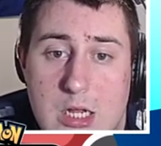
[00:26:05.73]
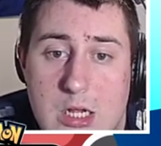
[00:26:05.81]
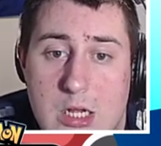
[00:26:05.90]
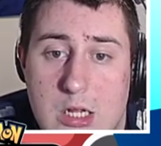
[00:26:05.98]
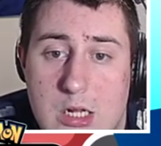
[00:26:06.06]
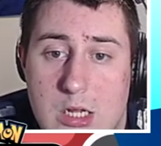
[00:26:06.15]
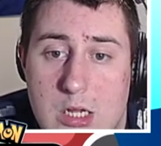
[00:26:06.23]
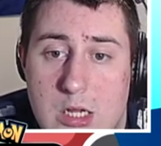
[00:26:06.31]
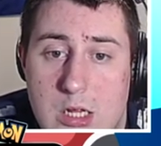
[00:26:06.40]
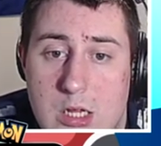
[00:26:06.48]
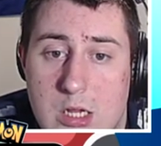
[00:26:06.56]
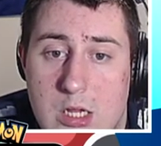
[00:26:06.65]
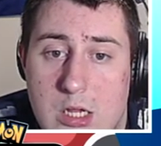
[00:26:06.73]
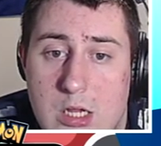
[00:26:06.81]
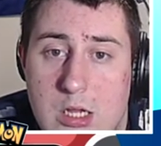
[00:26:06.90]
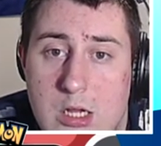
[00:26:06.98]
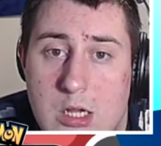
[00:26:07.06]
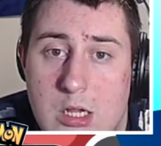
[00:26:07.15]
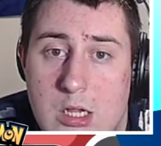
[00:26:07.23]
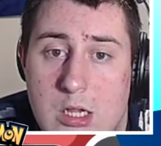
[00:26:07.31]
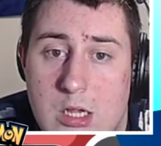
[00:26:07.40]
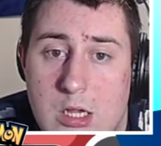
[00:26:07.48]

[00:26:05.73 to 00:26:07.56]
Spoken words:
No one is speaking in this clip.